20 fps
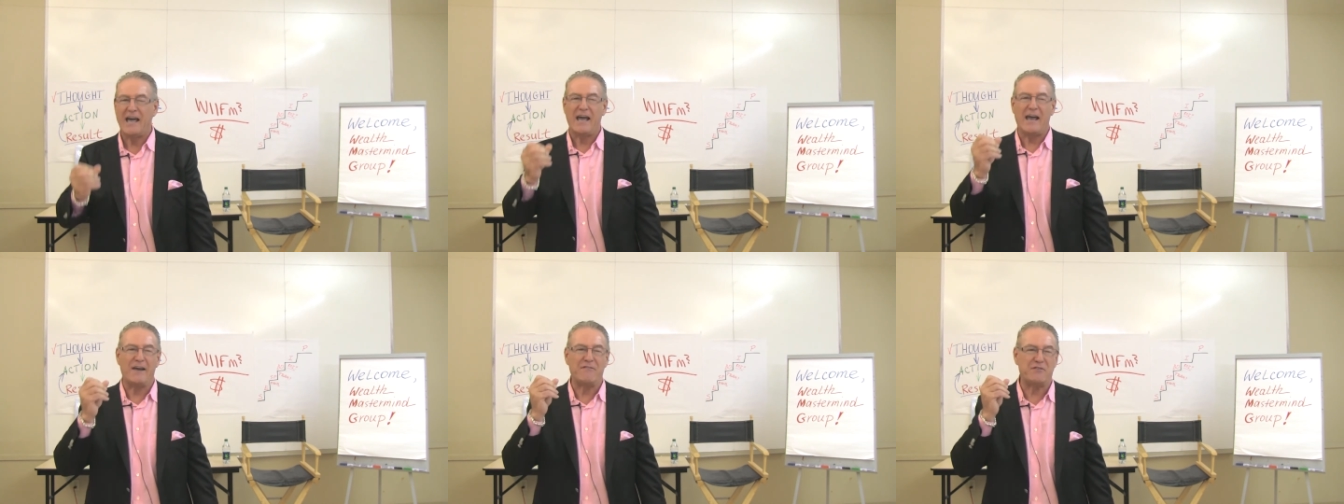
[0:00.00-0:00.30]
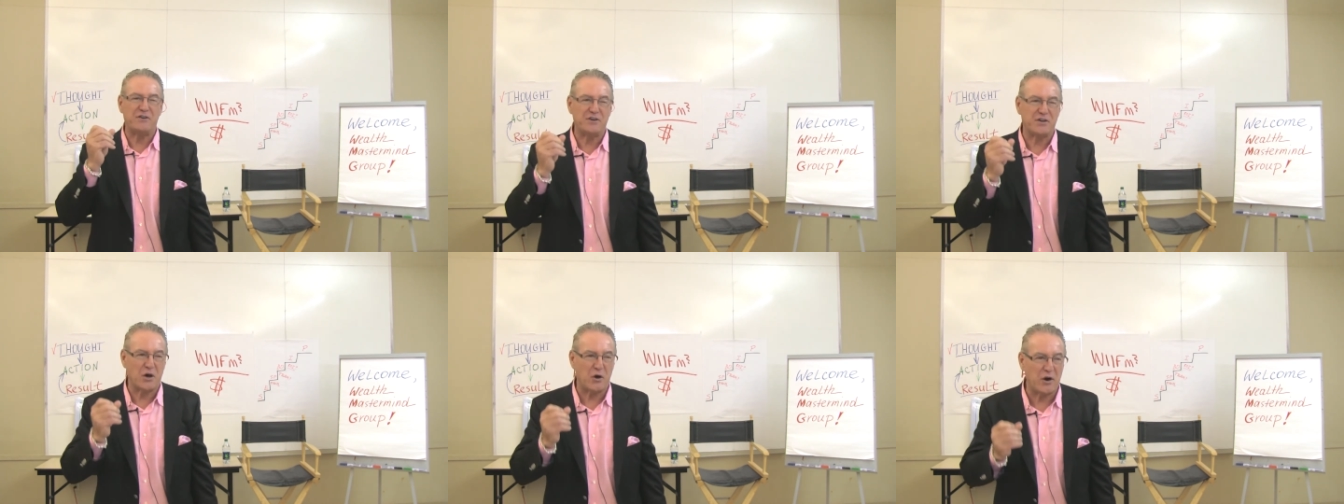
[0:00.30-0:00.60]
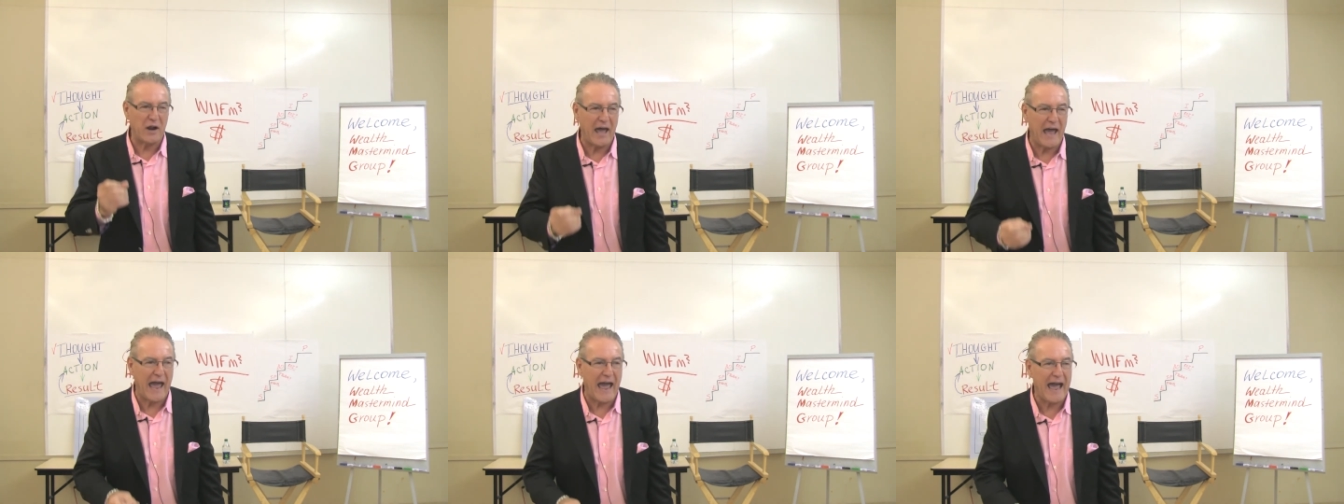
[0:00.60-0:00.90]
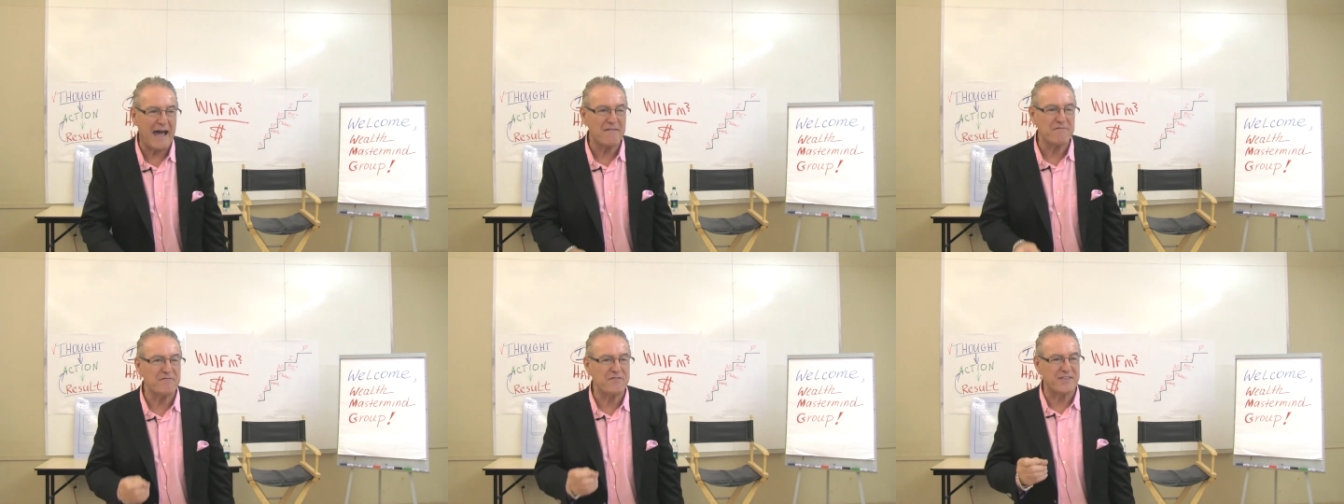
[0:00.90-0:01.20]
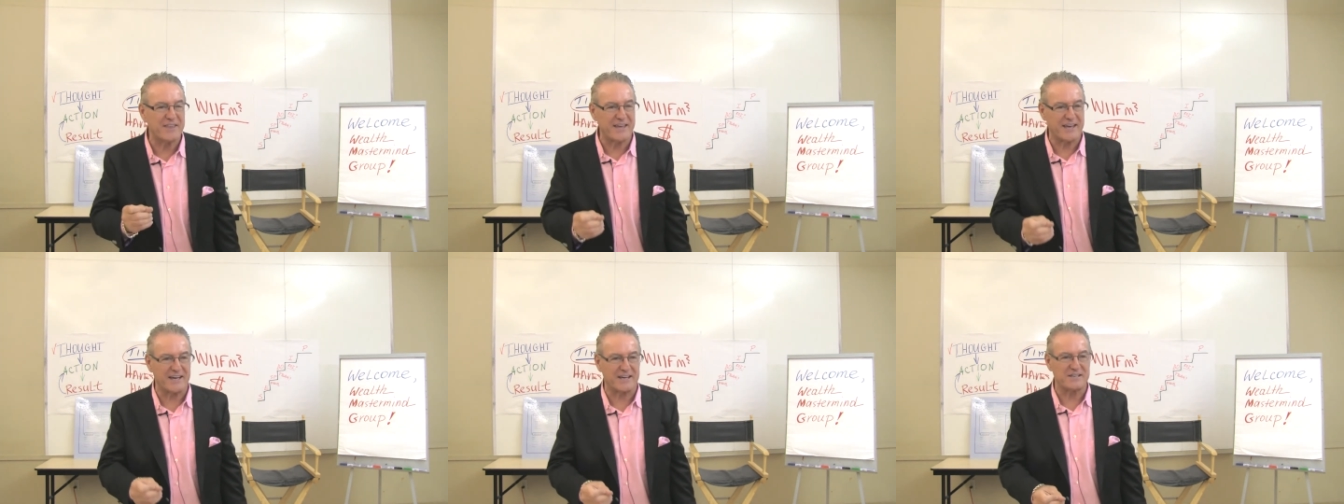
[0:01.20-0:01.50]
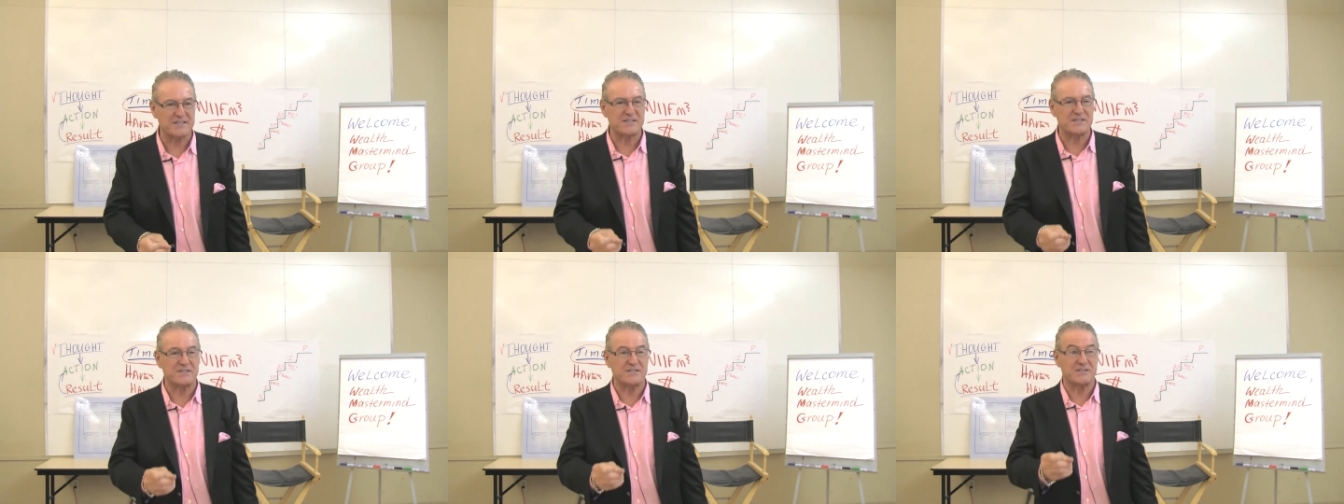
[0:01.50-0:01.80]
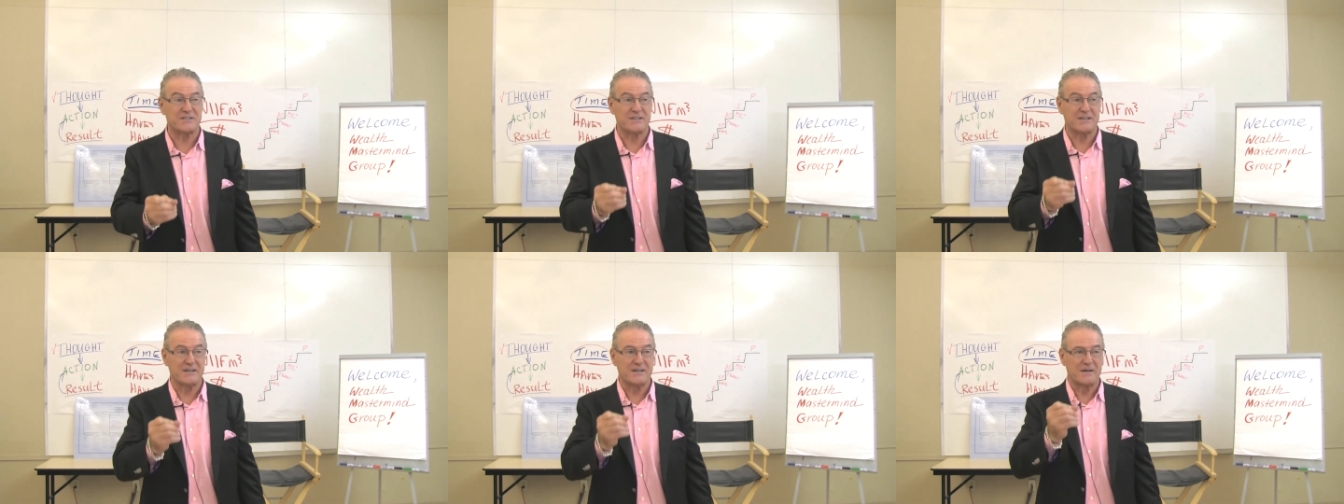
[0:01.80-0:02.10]
If you don't have
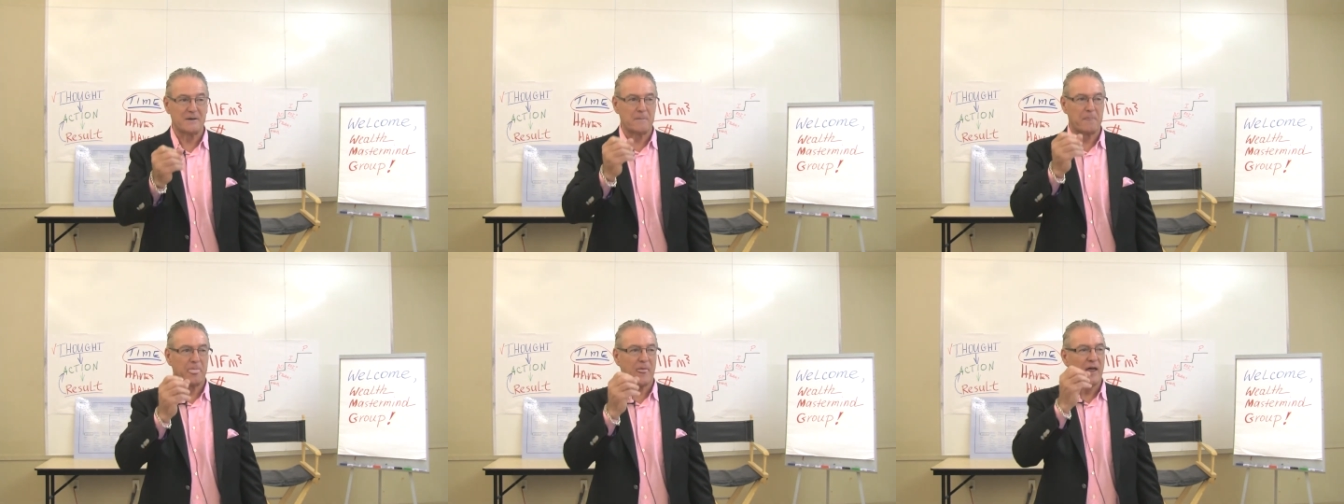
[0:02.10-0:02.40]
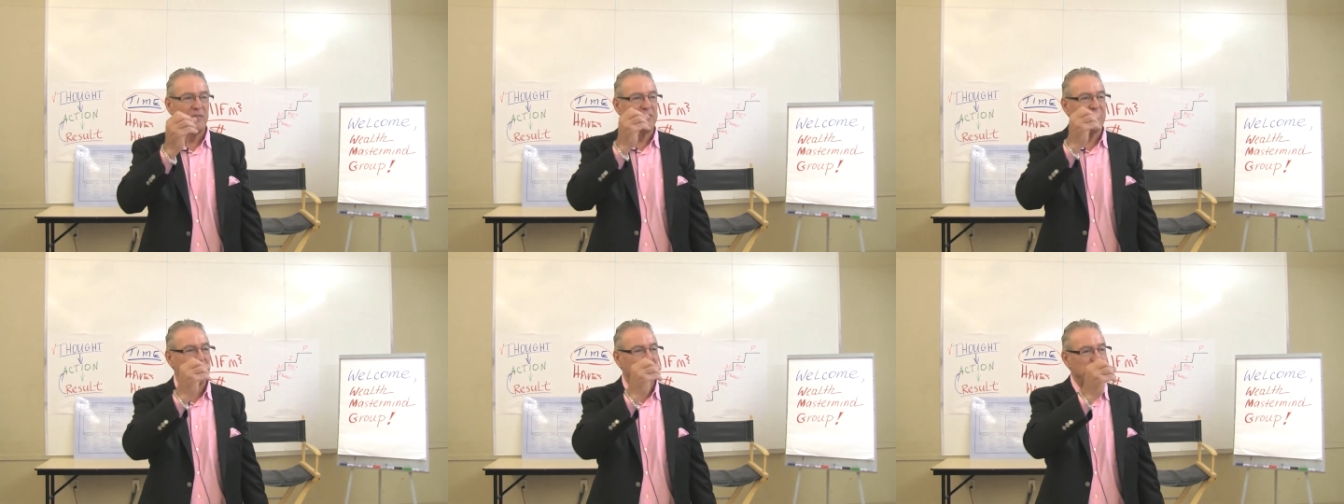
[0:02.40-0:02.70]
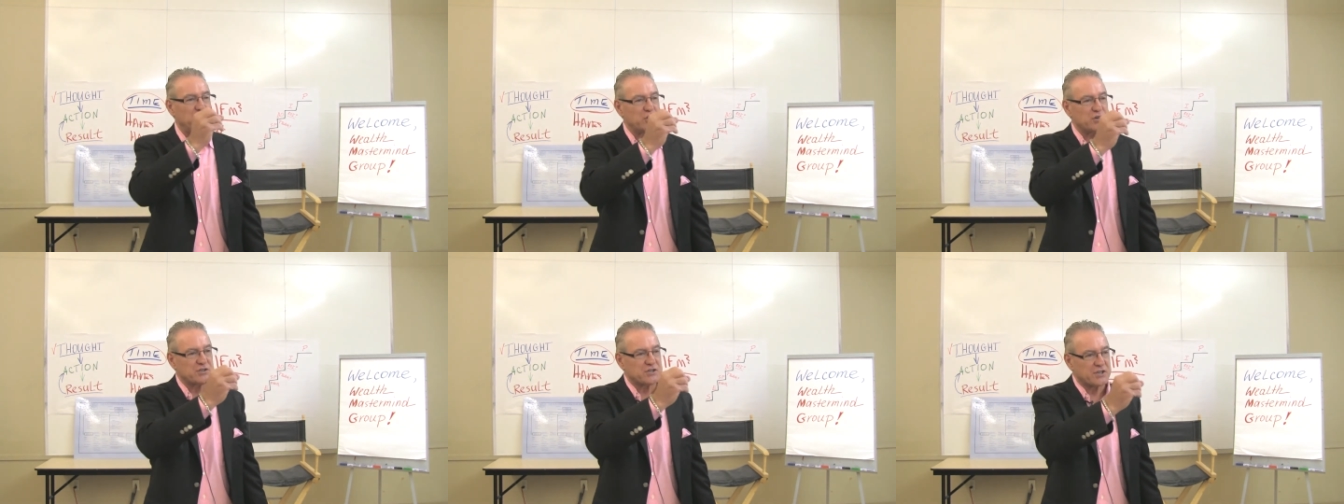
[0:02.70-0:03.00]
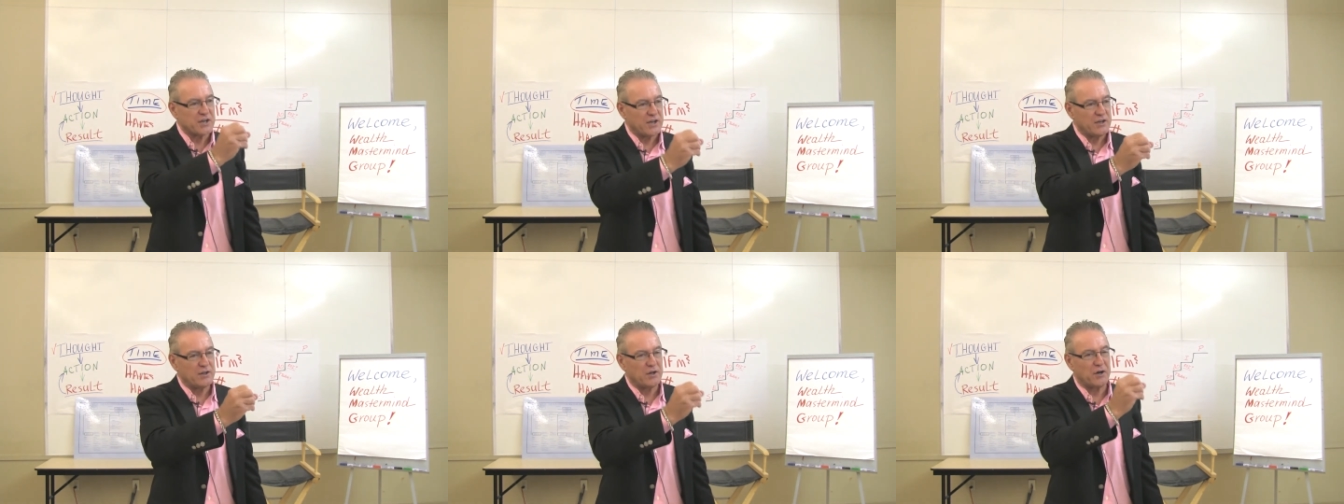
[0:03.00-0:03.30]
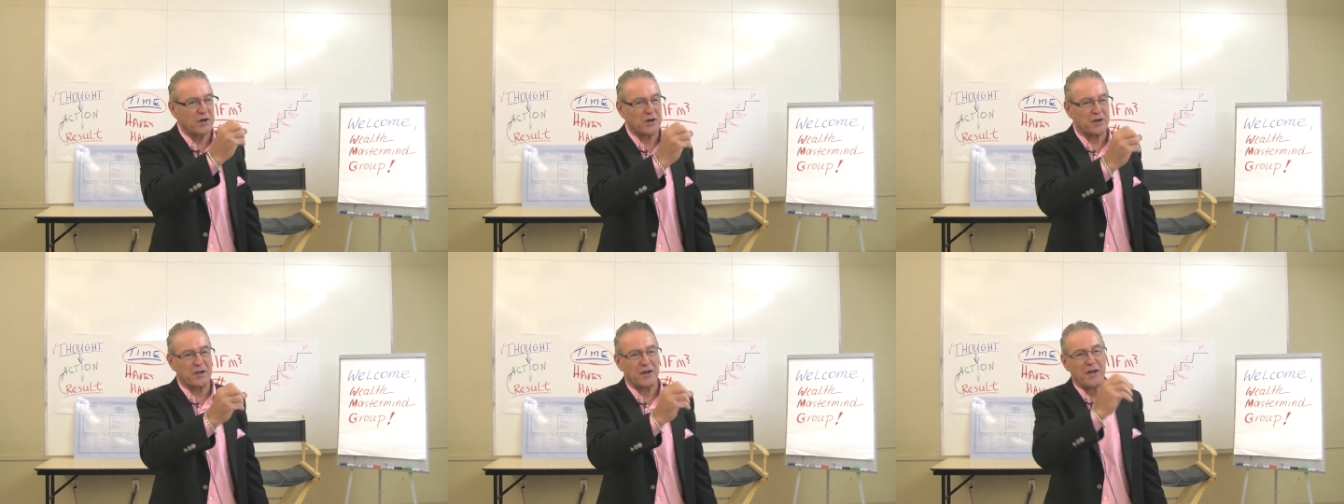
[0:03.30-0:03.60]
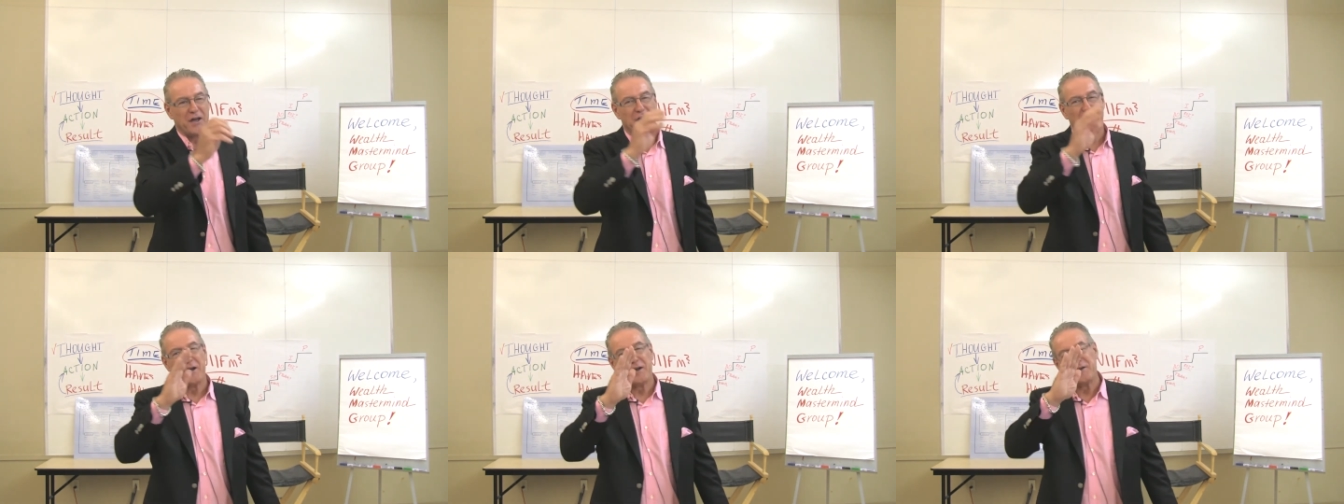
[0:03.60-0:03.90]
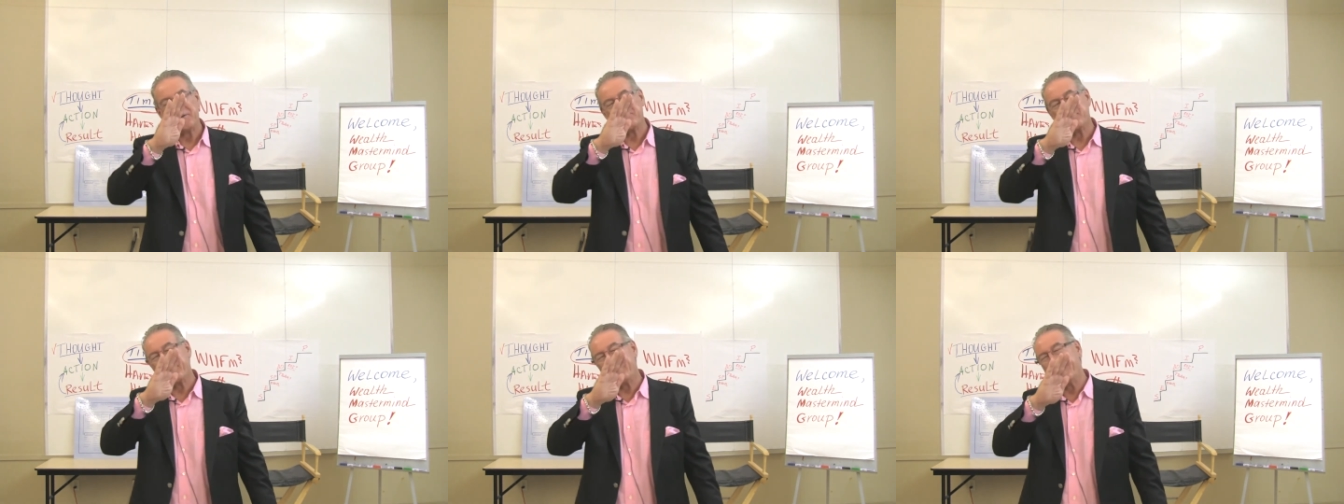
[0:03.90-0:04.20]
this, then look,
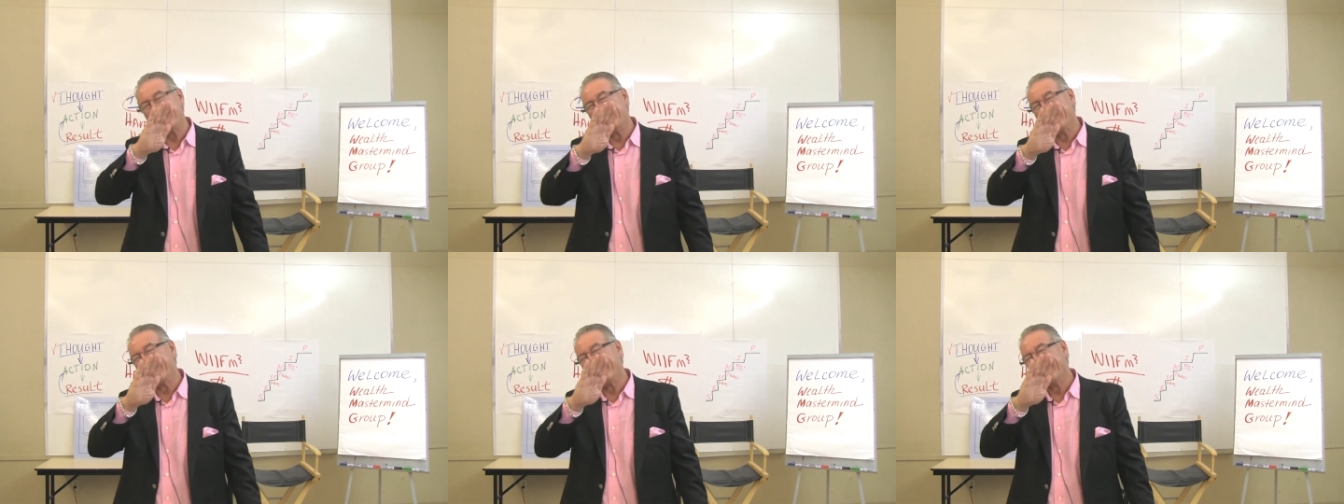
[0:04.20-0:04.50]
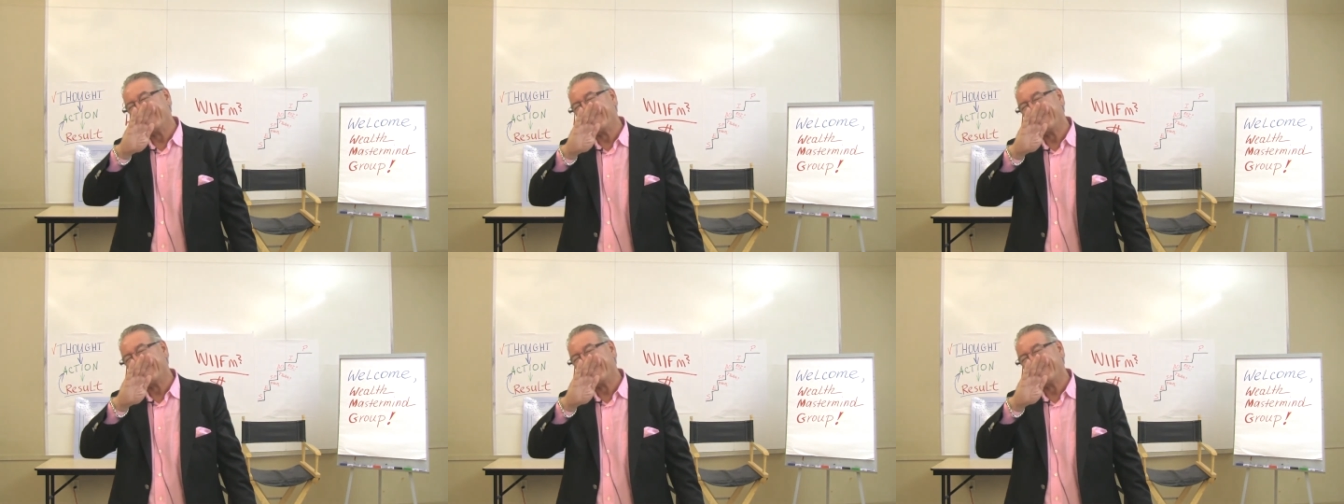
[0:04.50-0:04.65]
I'm